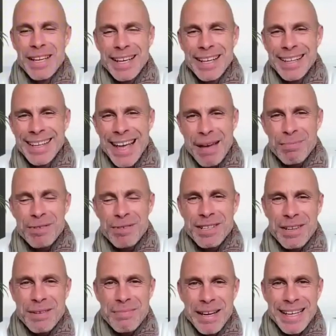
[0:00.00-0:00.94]
yeah,
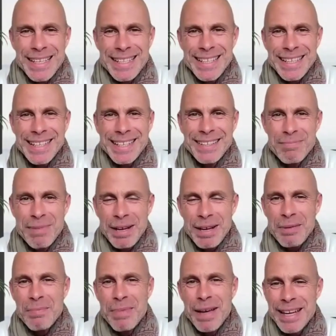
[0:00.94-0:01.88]
absolutely amazing.
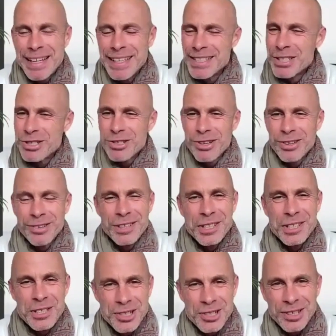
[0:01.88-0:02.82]
Better and better, stronger
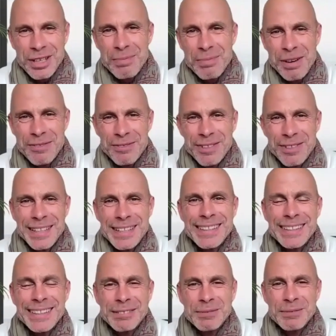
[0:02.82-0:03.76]
and stronger, my
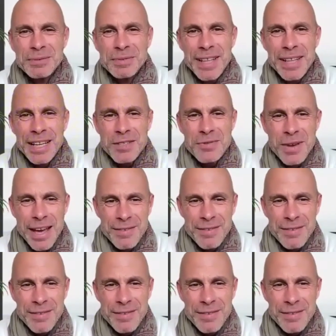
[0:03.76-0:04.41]
friend. Thanks for